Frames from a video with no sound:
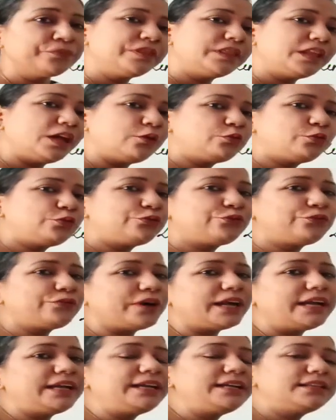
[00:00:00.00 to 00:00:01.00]
Now to
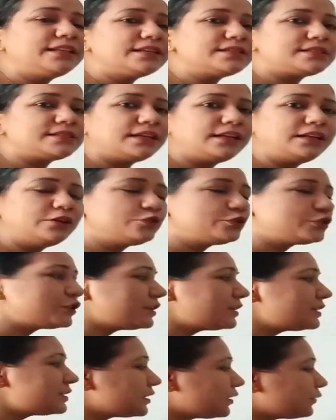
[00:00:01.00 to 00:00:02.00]
find the
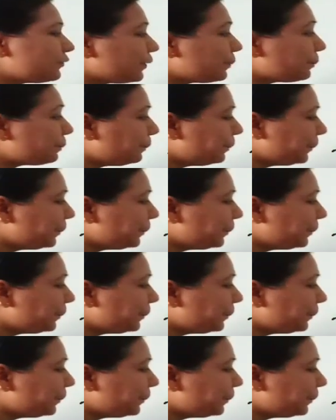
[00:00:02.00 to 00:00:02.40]
solutions of a